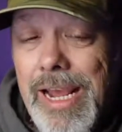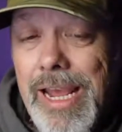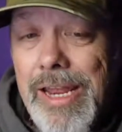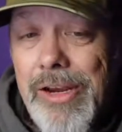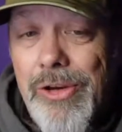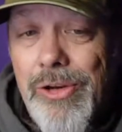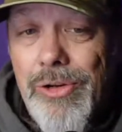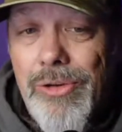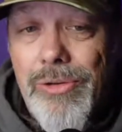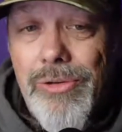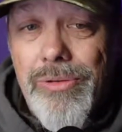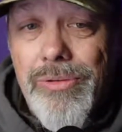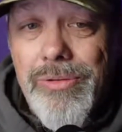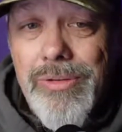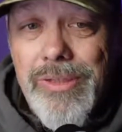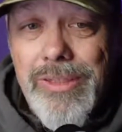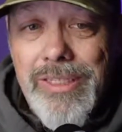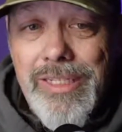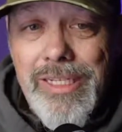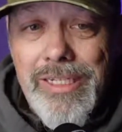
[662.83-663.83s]
and you'll
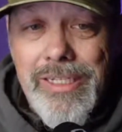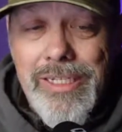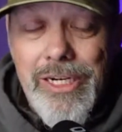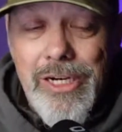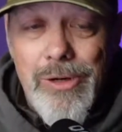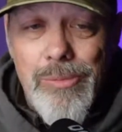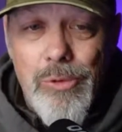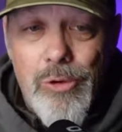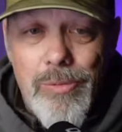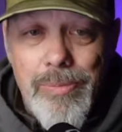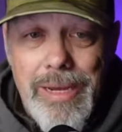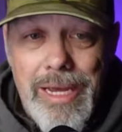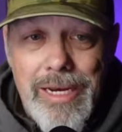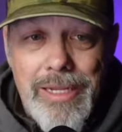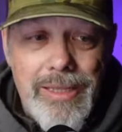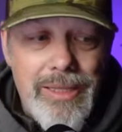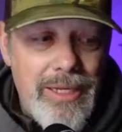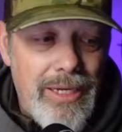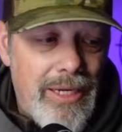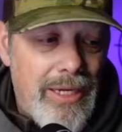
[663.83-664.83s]
get to hear more
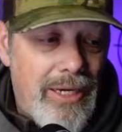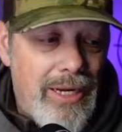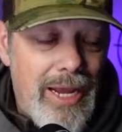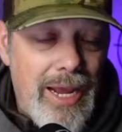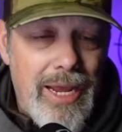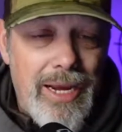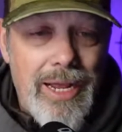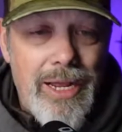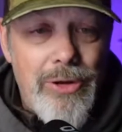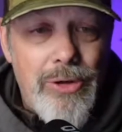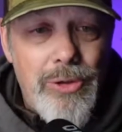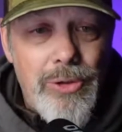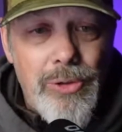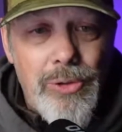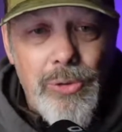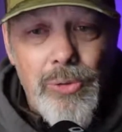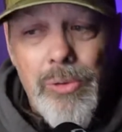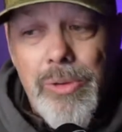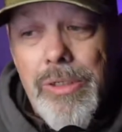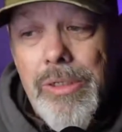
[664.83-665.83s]
about it then. And I
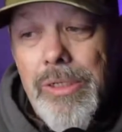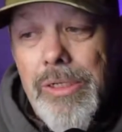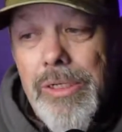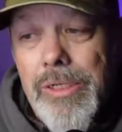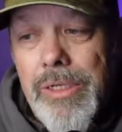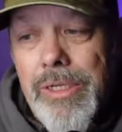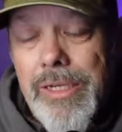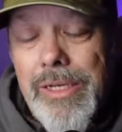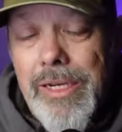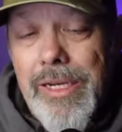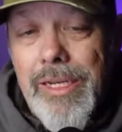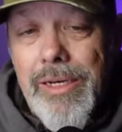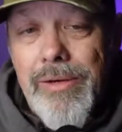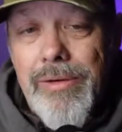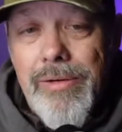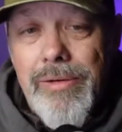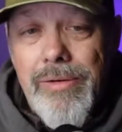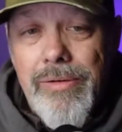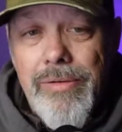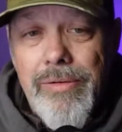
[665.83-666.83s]
do,
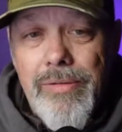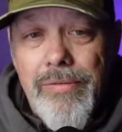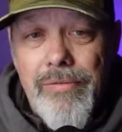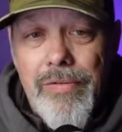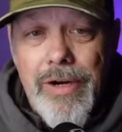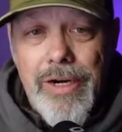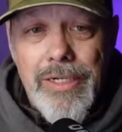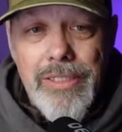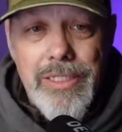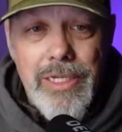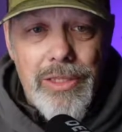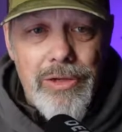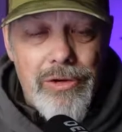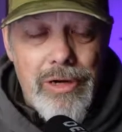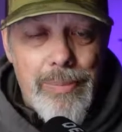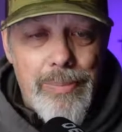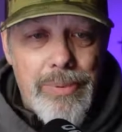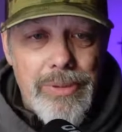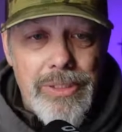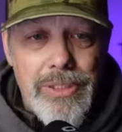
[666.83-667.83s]
in various
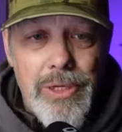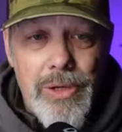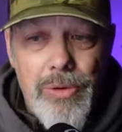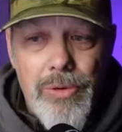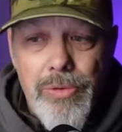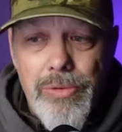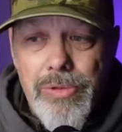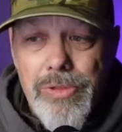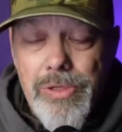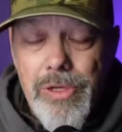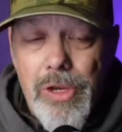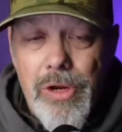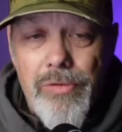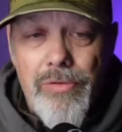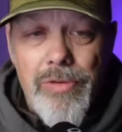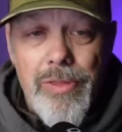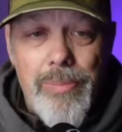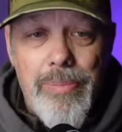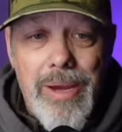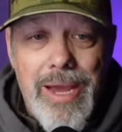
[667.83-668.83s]
other episodes
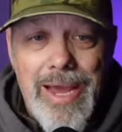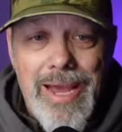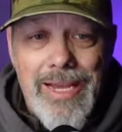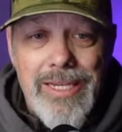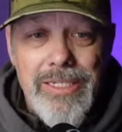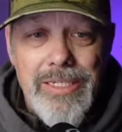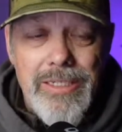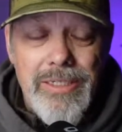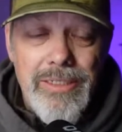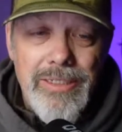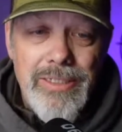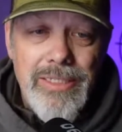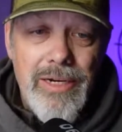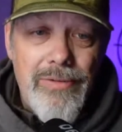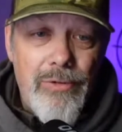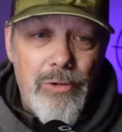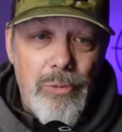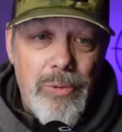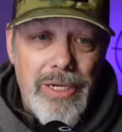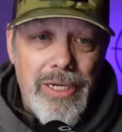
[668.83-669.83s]
over the past
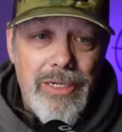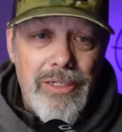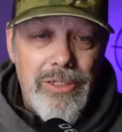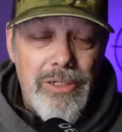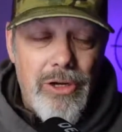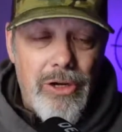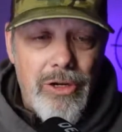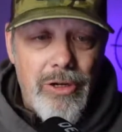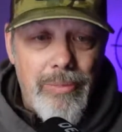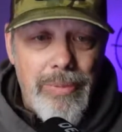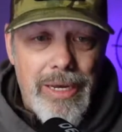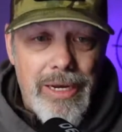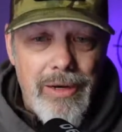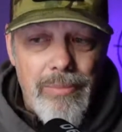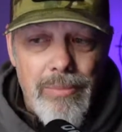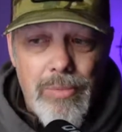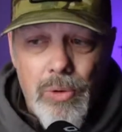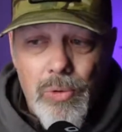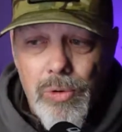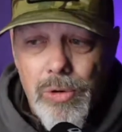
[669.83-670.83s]
several weeks, talk
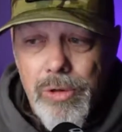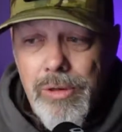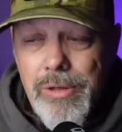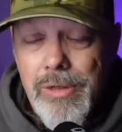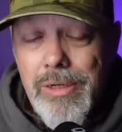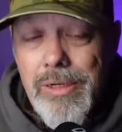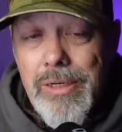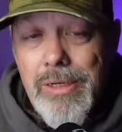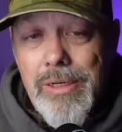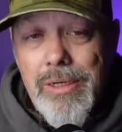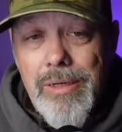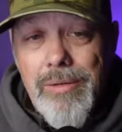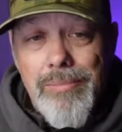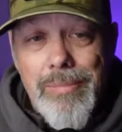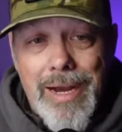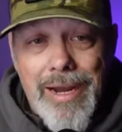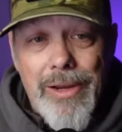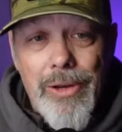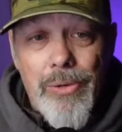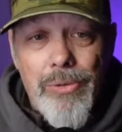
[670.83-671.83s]
about it more.
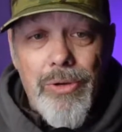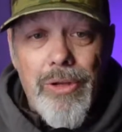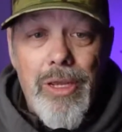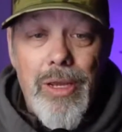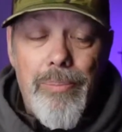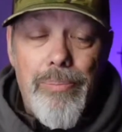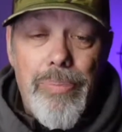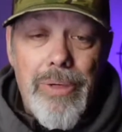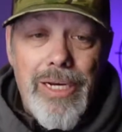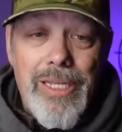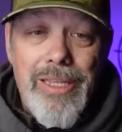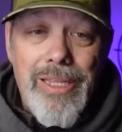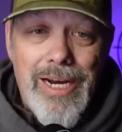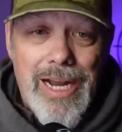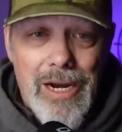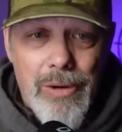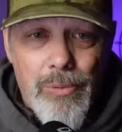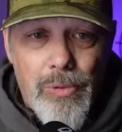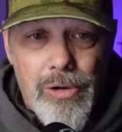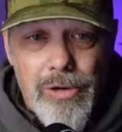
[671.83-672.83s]
My own company
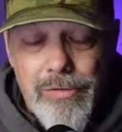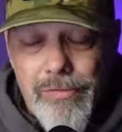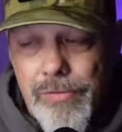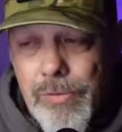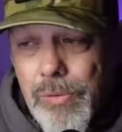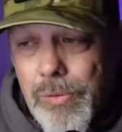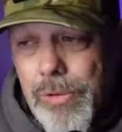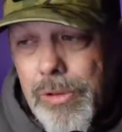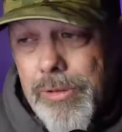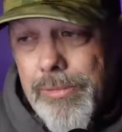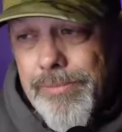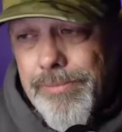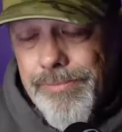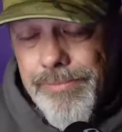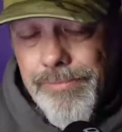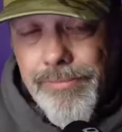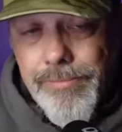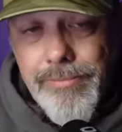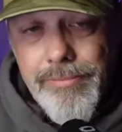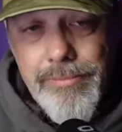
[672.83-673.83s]
that I work for
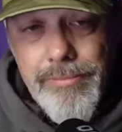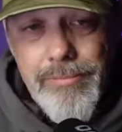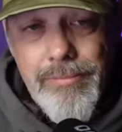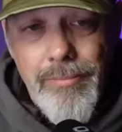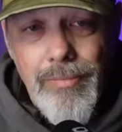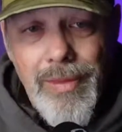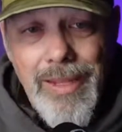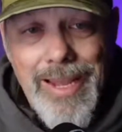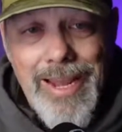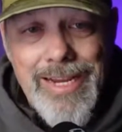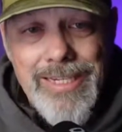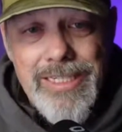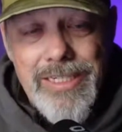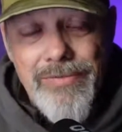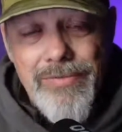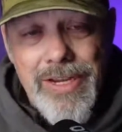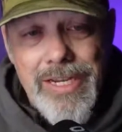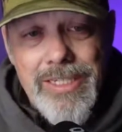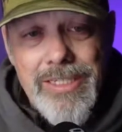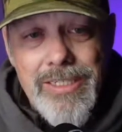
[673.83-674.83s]
has
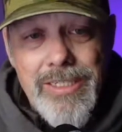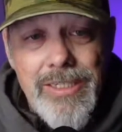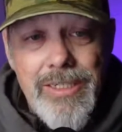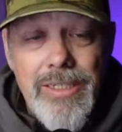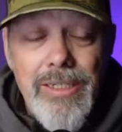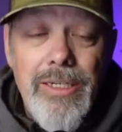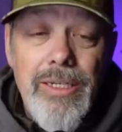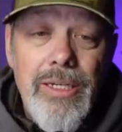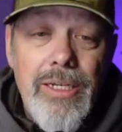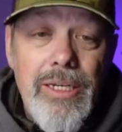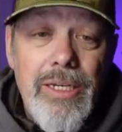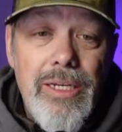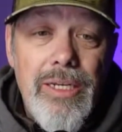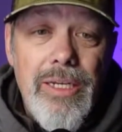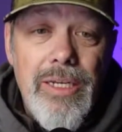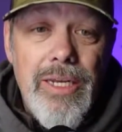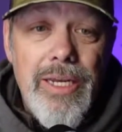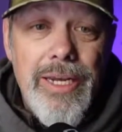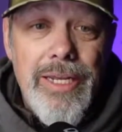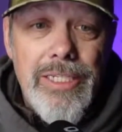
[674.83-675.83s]
invested
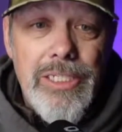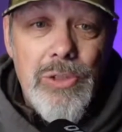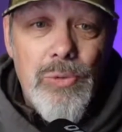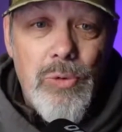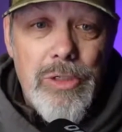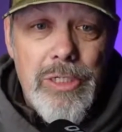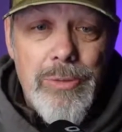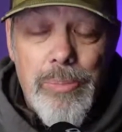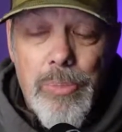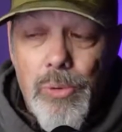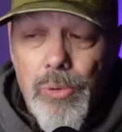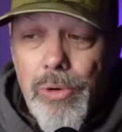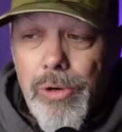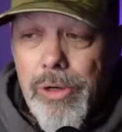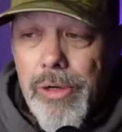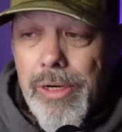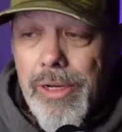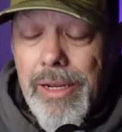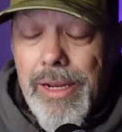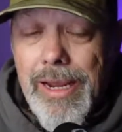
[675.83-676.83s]
in
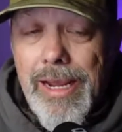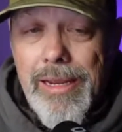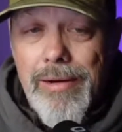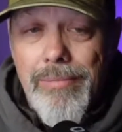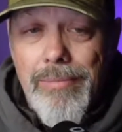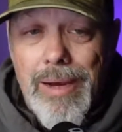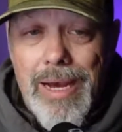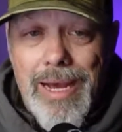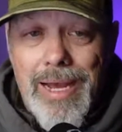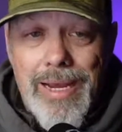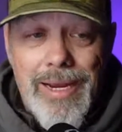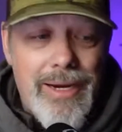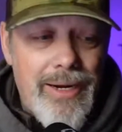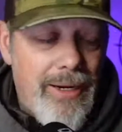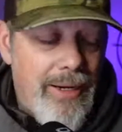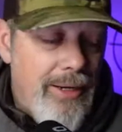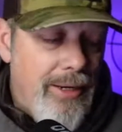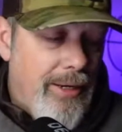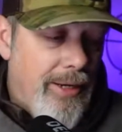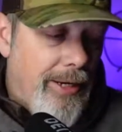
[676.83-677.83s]
Switchboard at
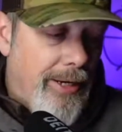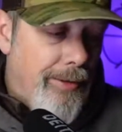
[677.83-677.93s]
my